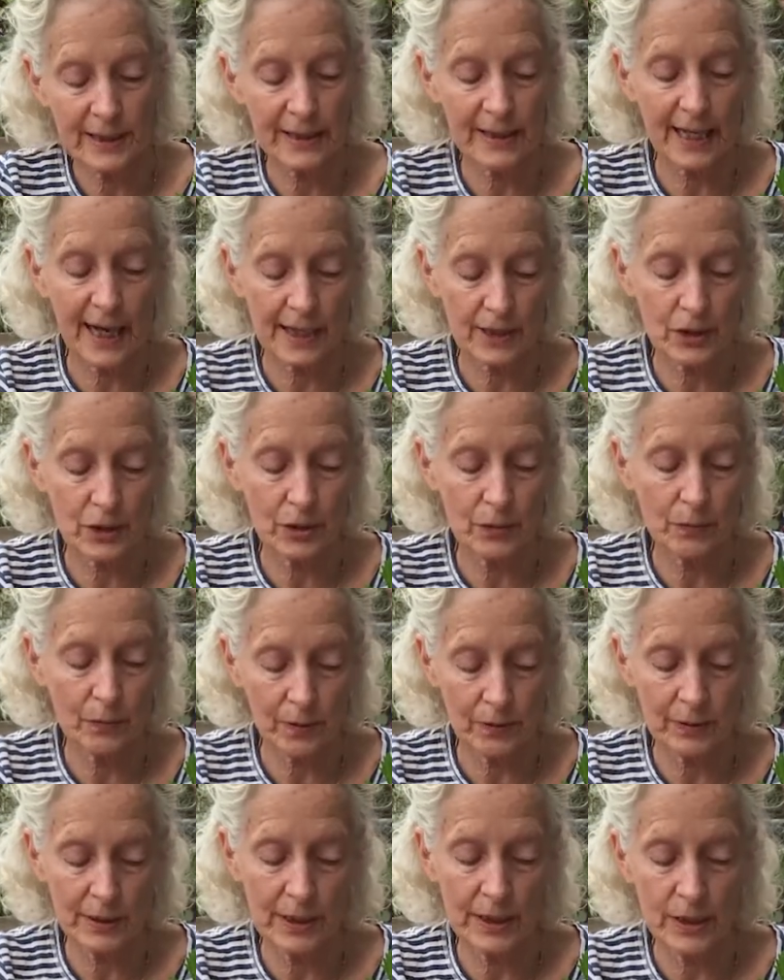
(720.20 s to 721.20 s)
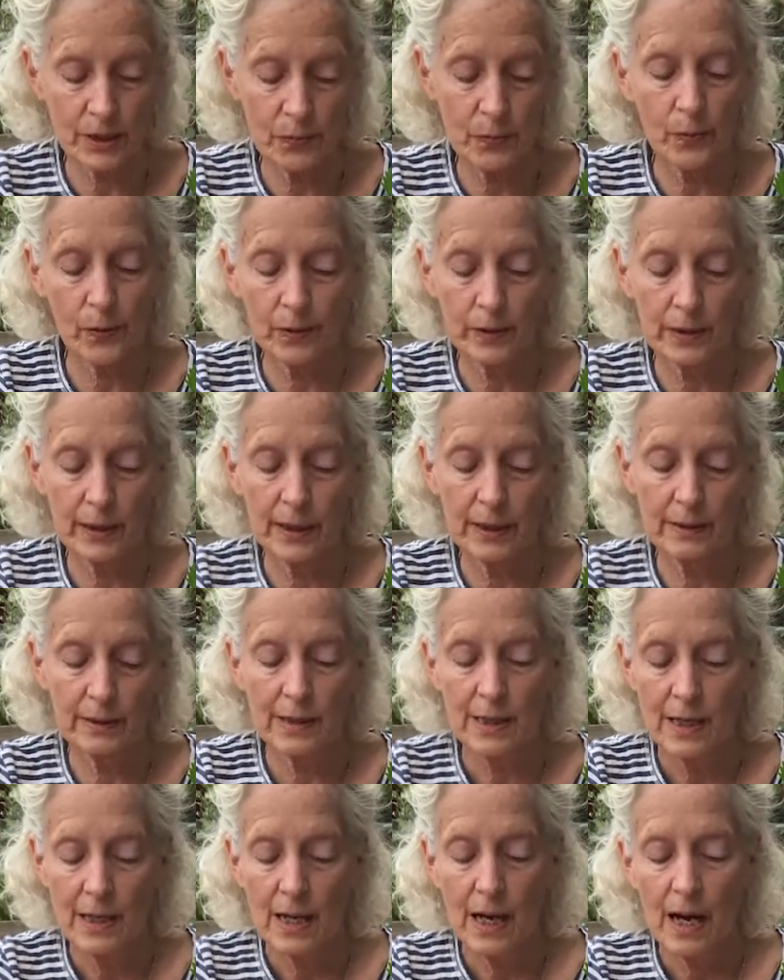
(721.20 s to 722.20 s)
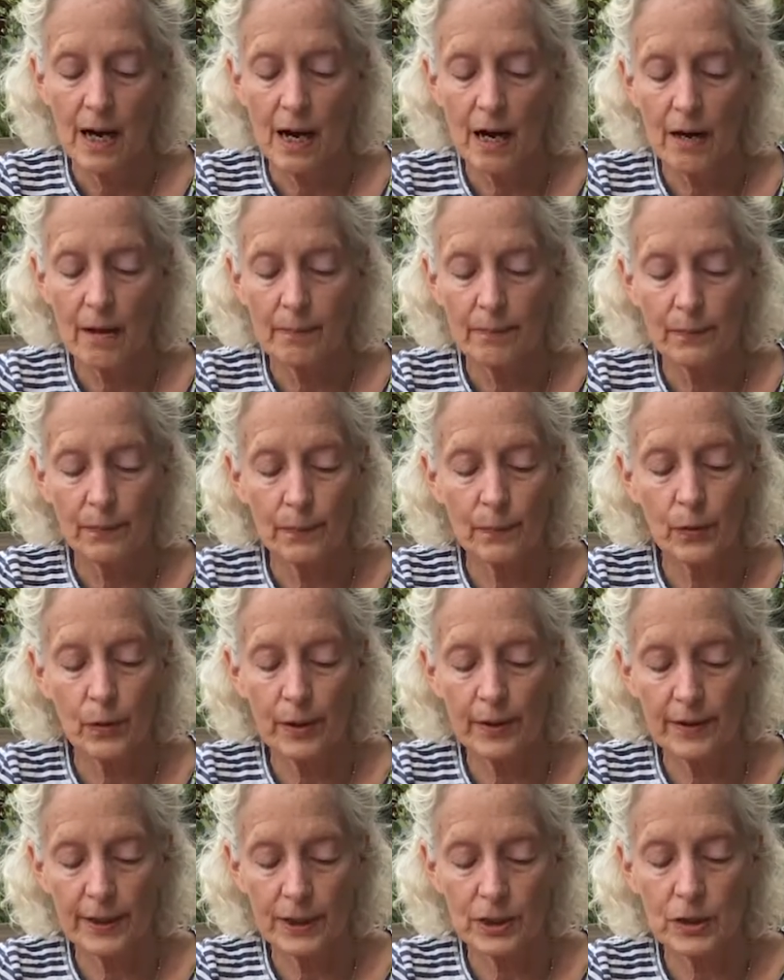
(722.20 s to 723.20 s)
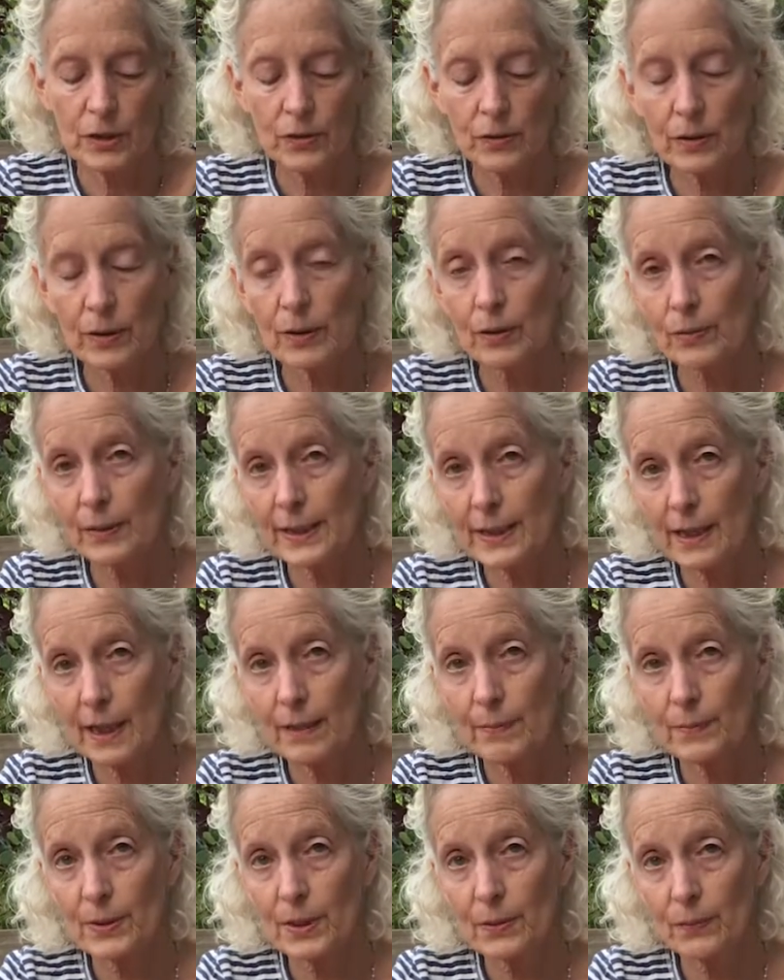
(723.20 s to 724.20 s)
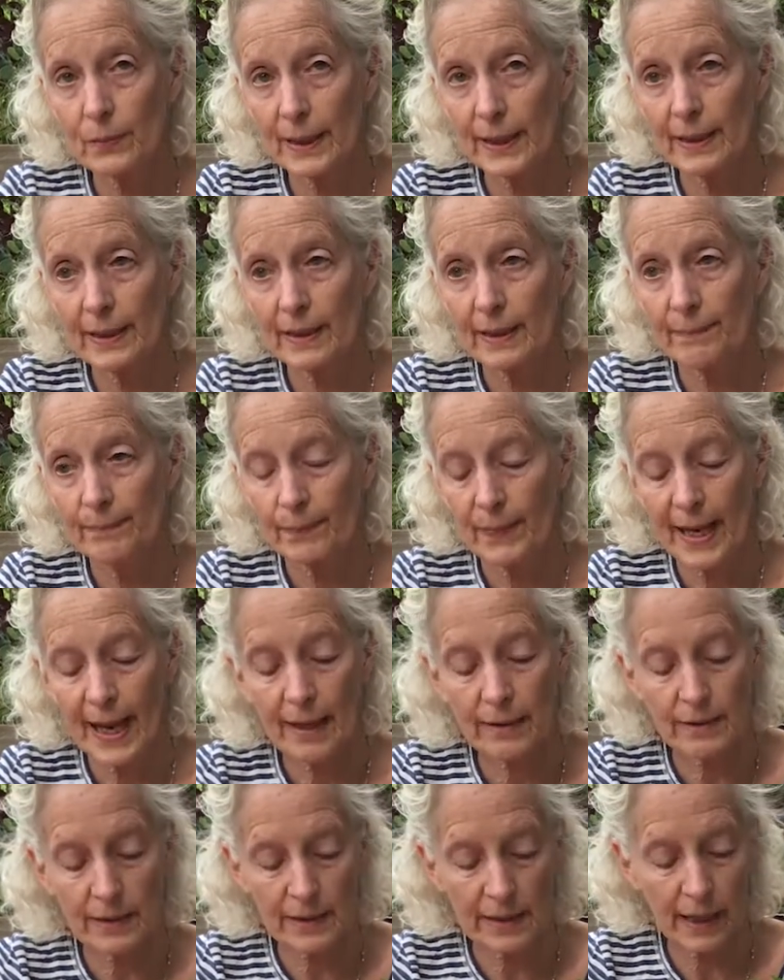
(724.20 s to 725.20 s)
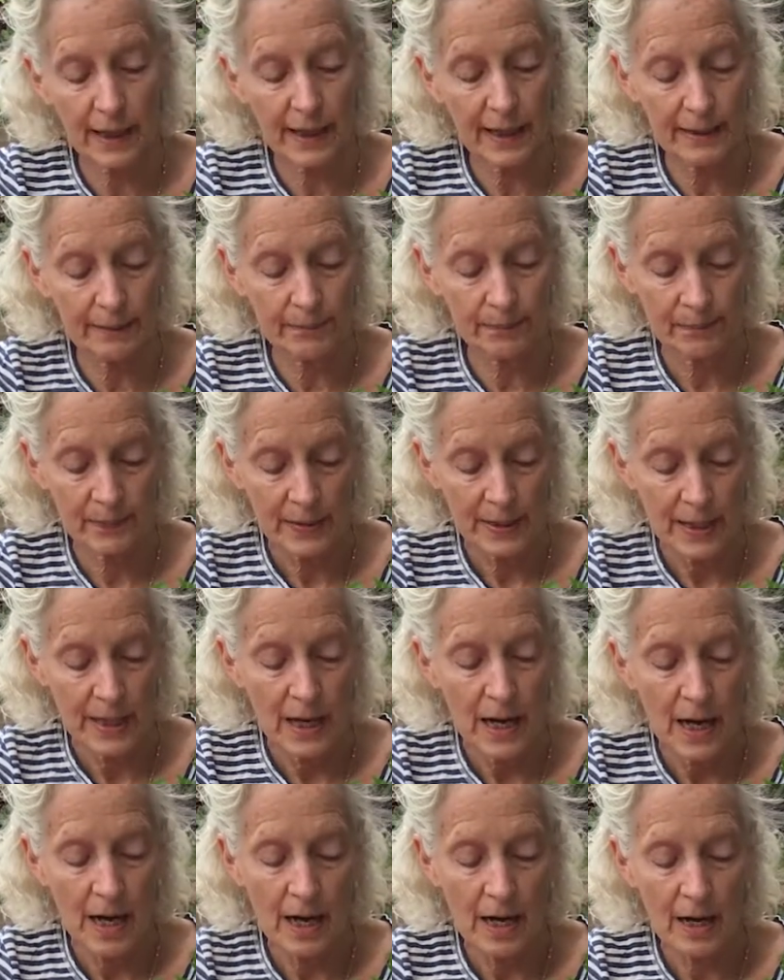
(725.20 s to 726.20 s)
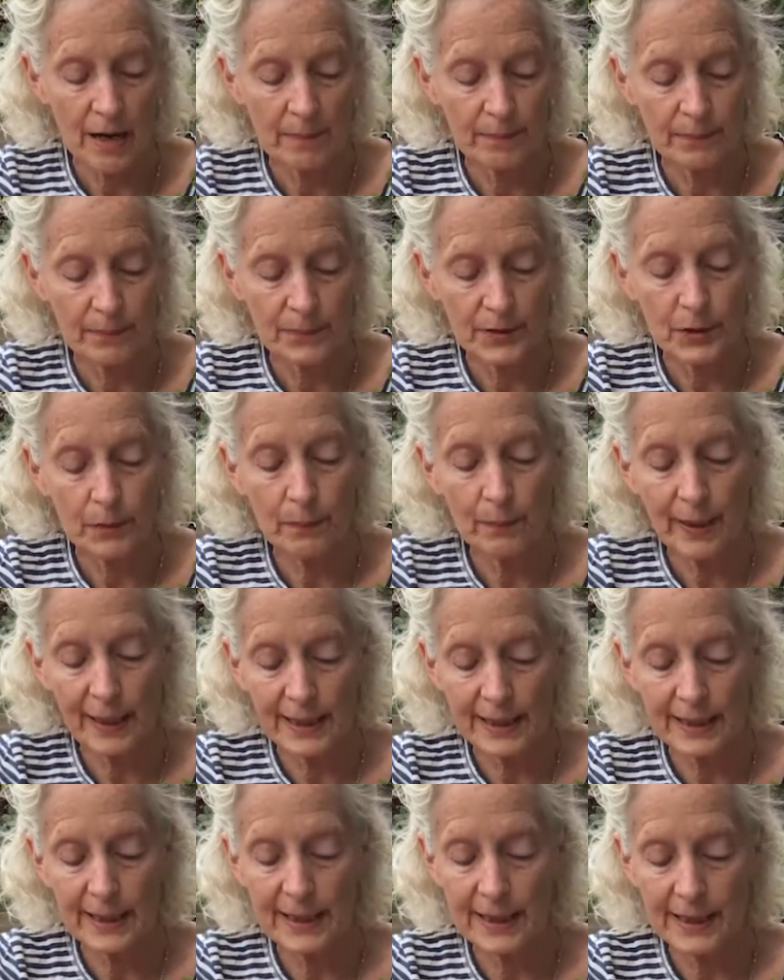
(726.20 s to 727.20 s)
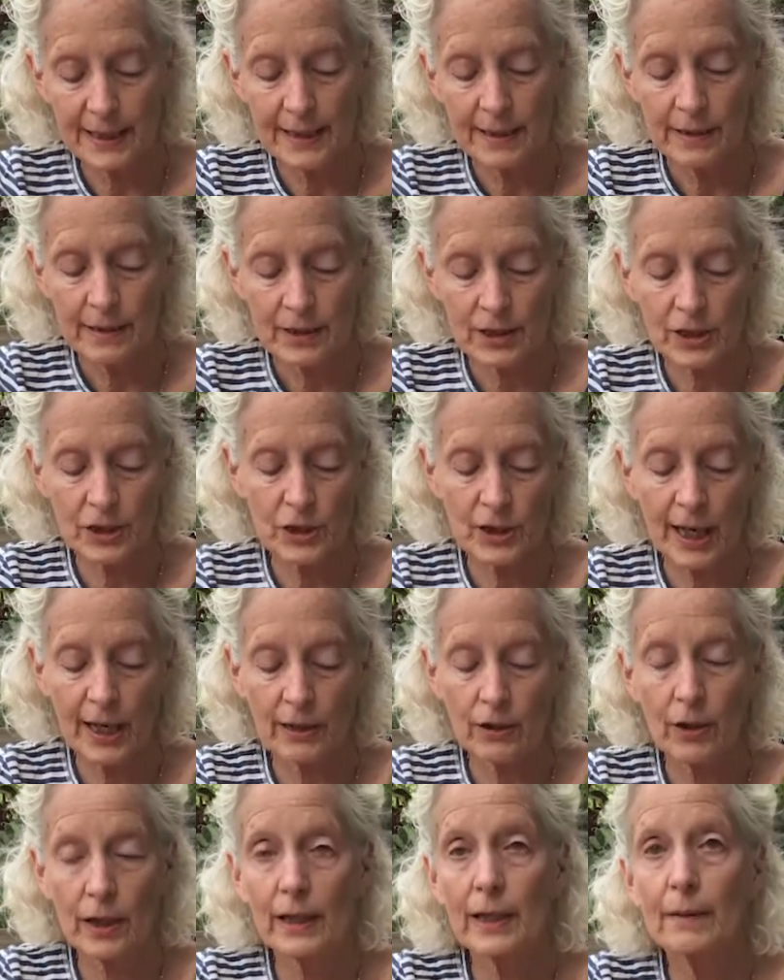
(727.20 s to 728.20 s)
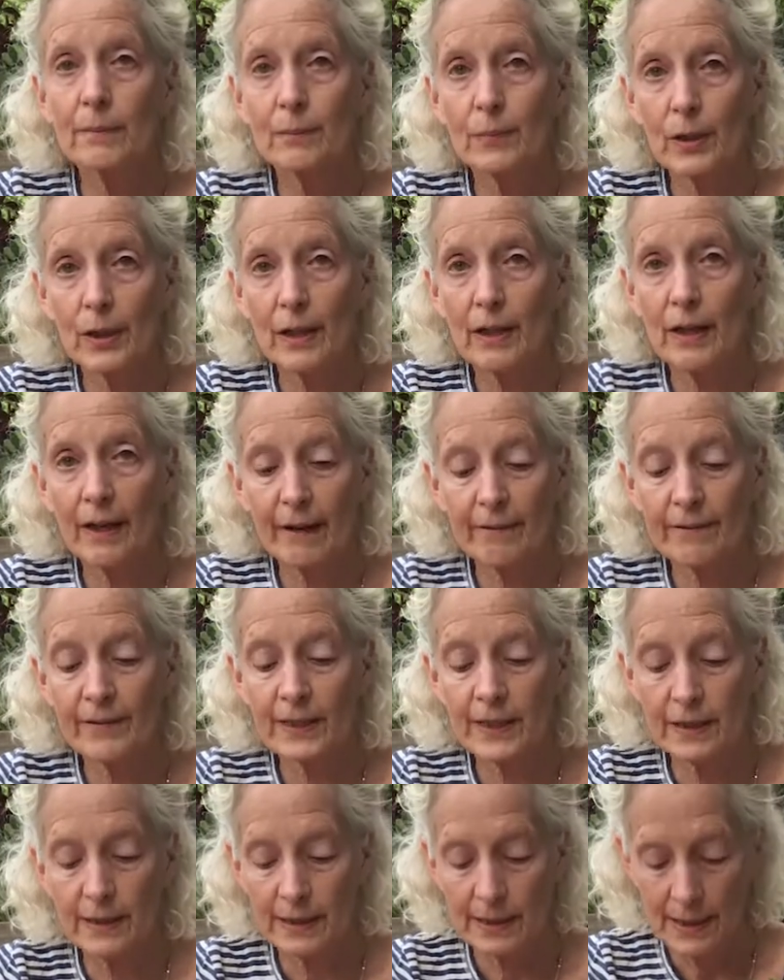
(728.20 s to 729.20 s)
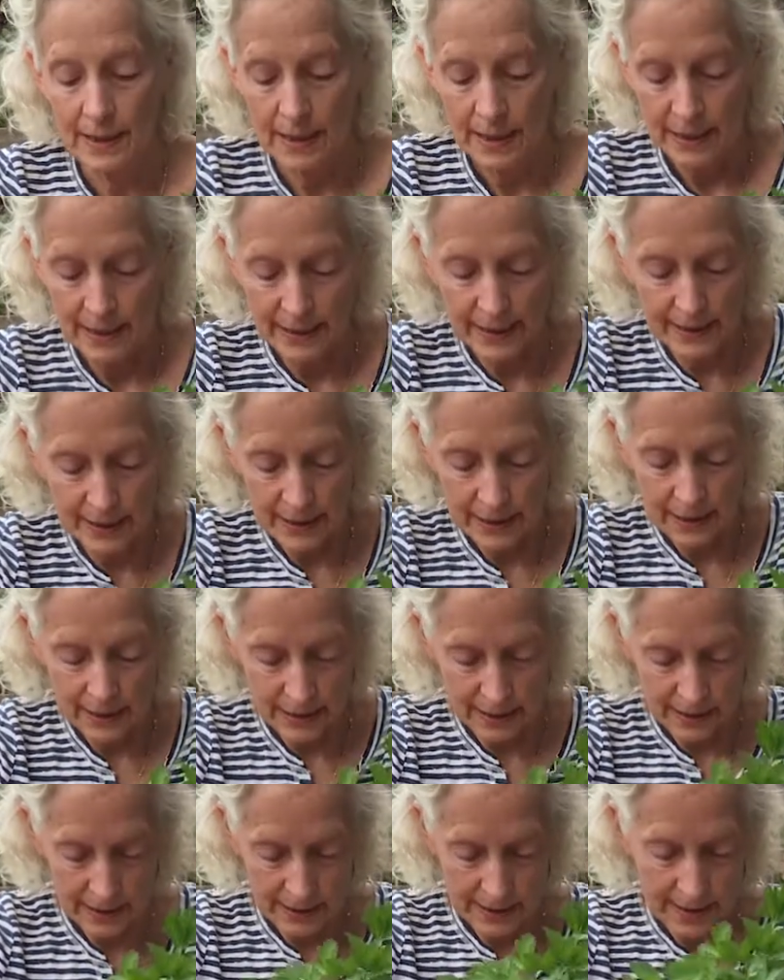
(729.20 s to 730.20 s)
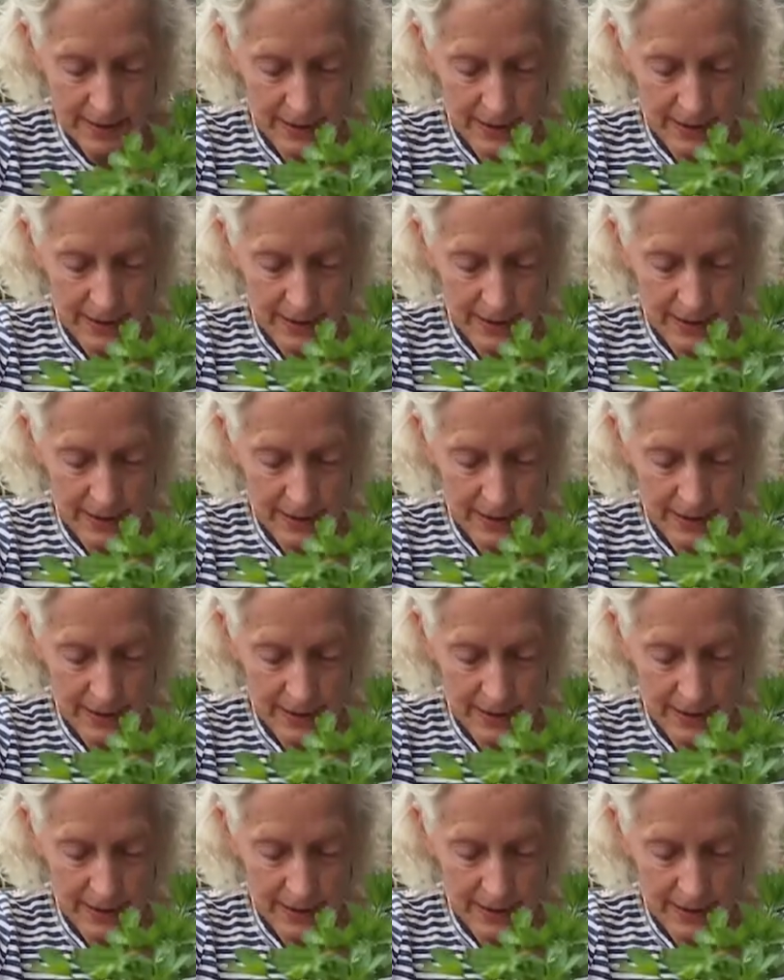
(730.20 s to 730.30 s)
to guess you won't need to water it more than 2 to 3 times a week. Outside, you might need to check on it more often. Let's see,